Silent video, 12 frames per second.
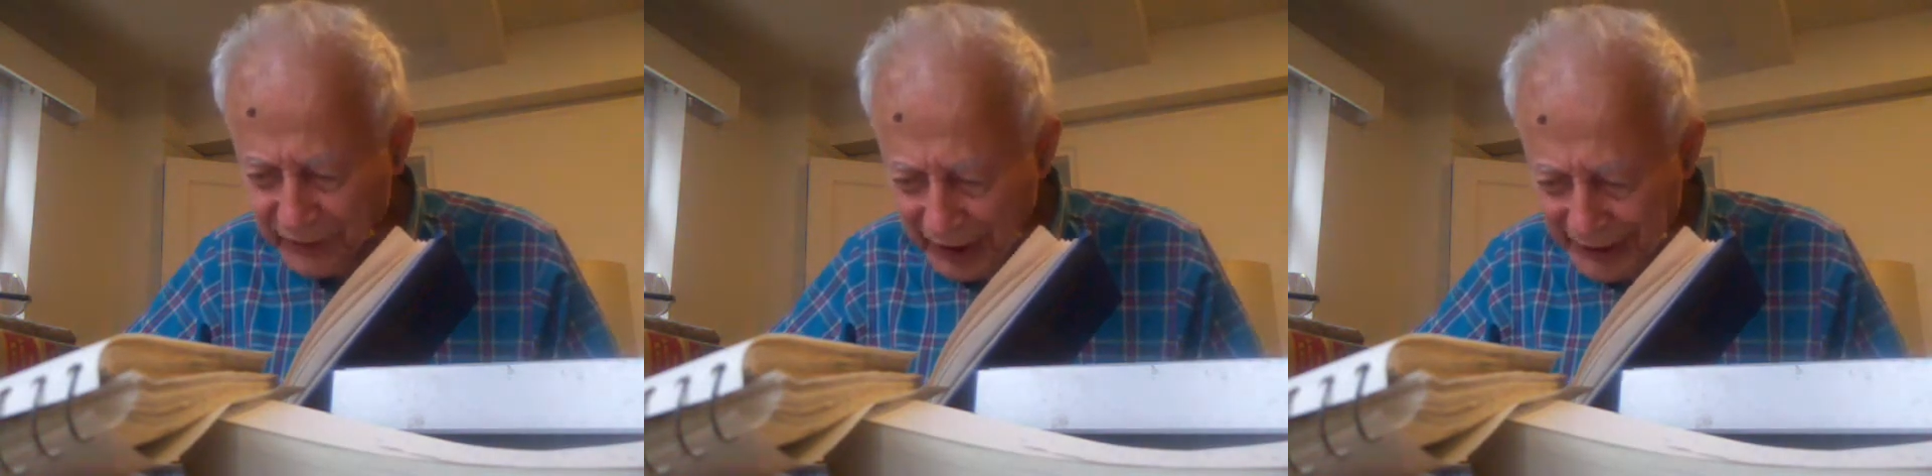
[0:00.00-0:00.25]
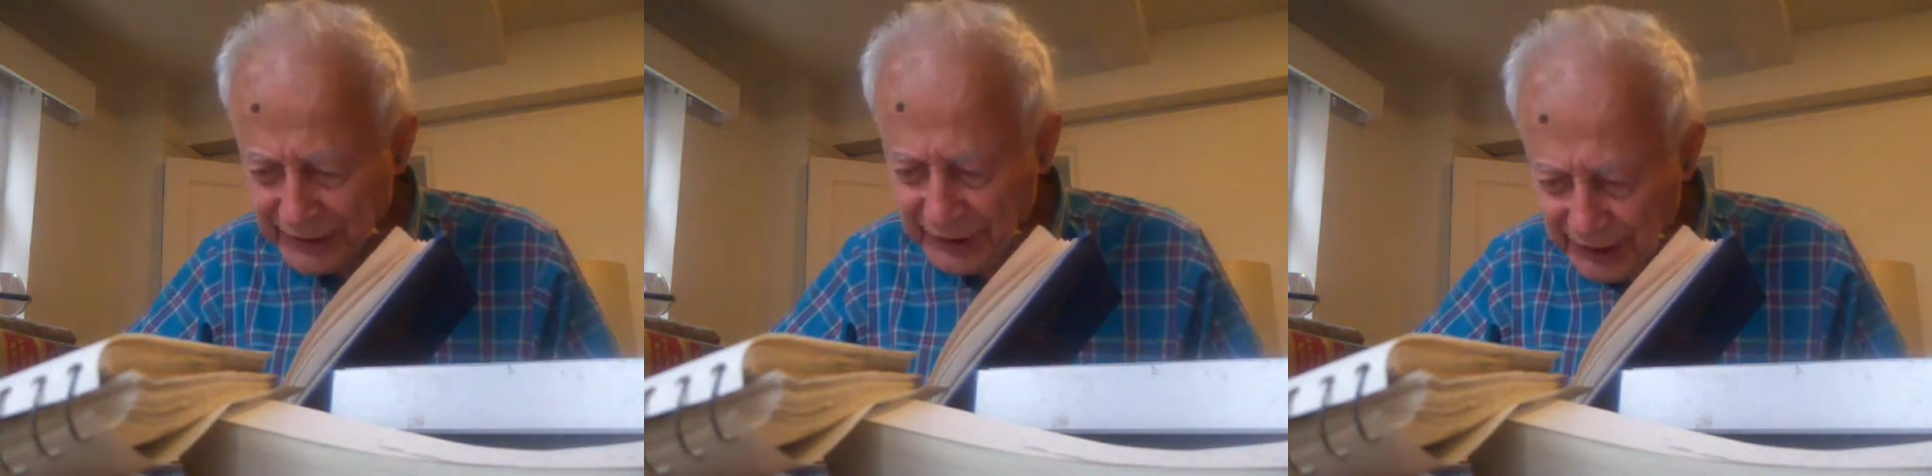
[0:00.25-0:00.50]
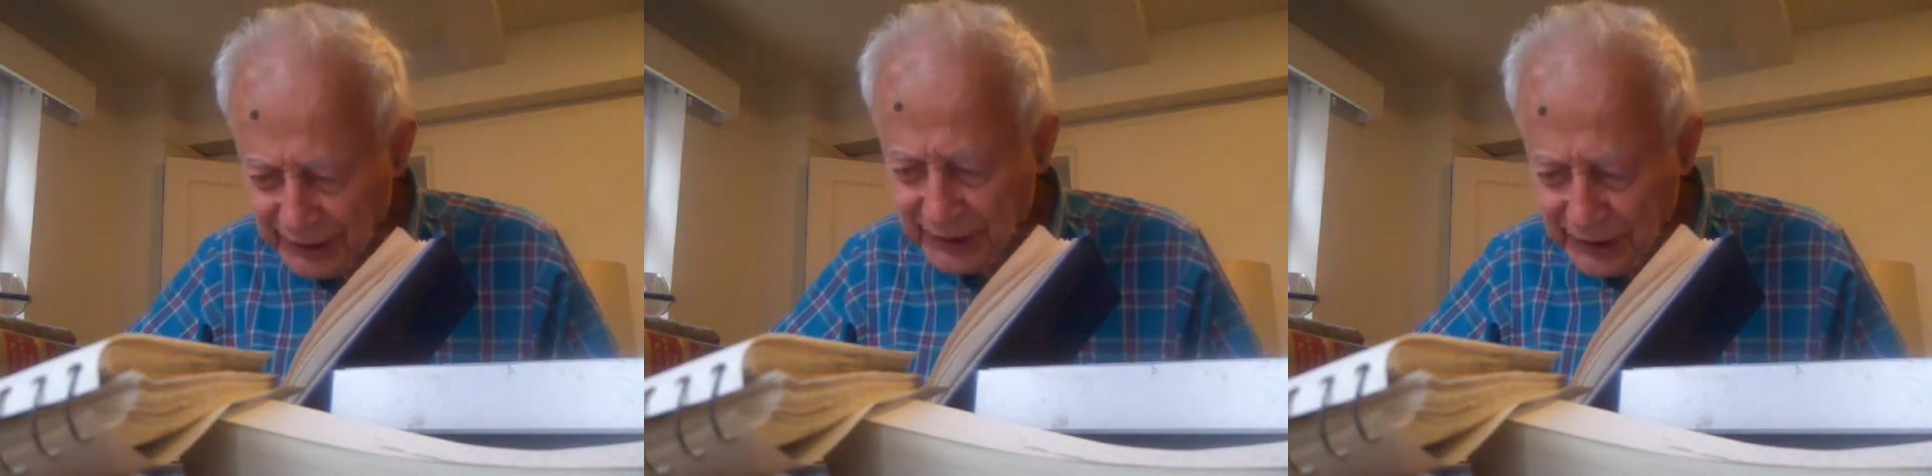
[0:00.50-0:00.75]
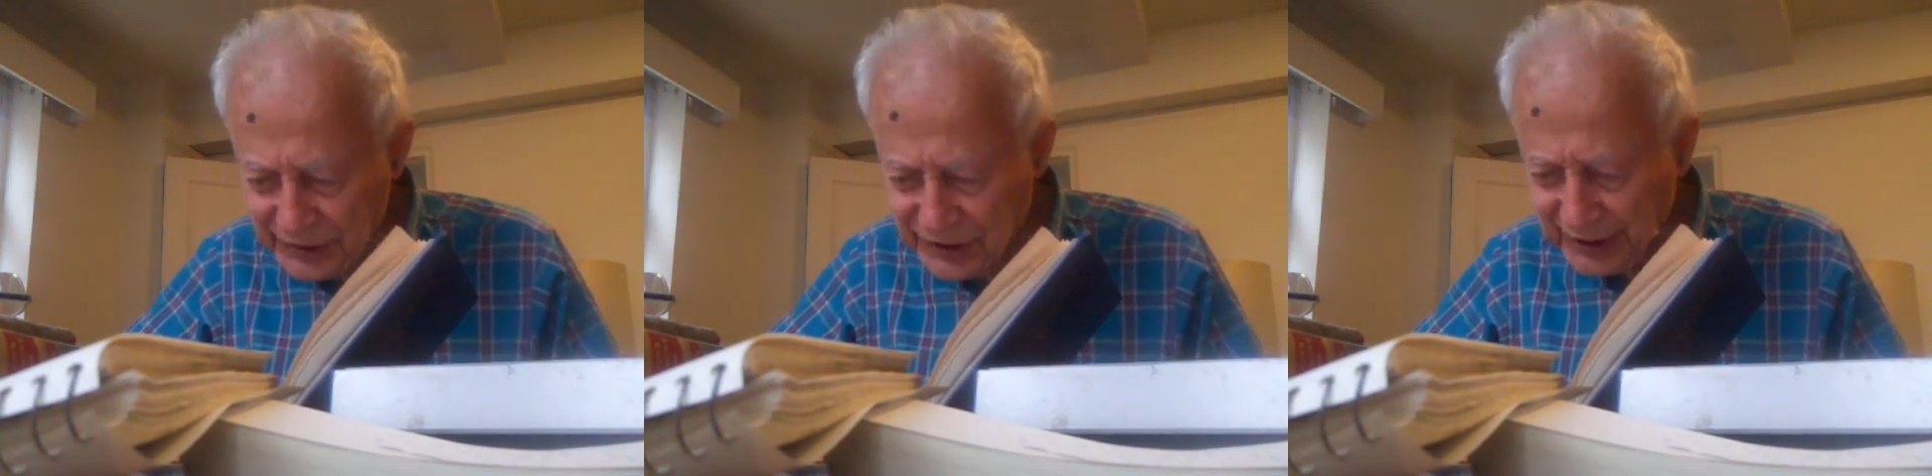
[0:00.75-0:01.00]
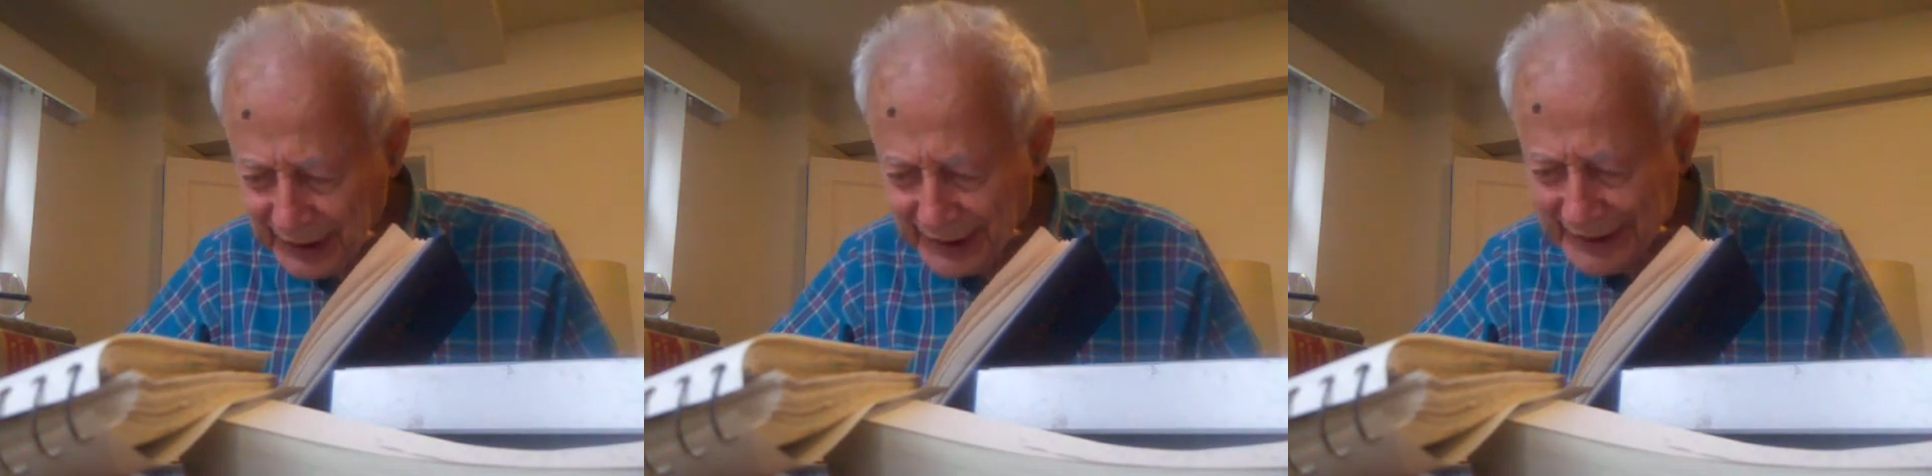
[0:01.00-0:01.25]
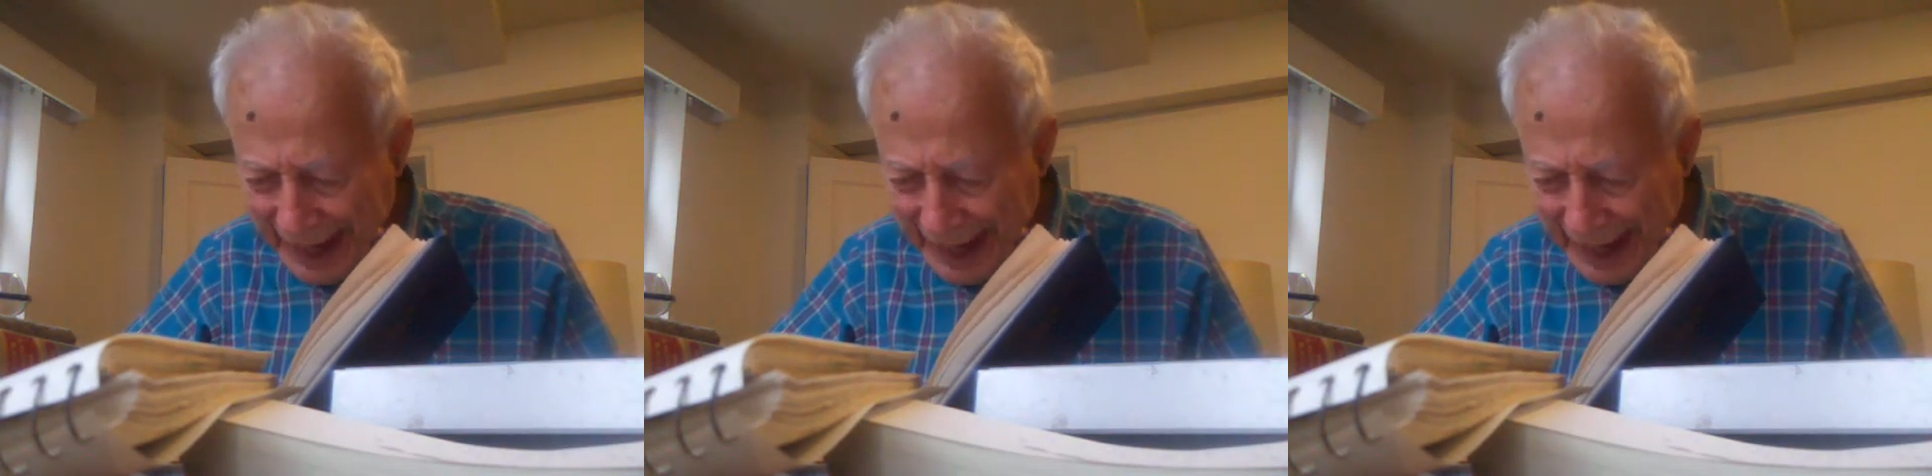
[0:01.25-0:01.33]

ideas in an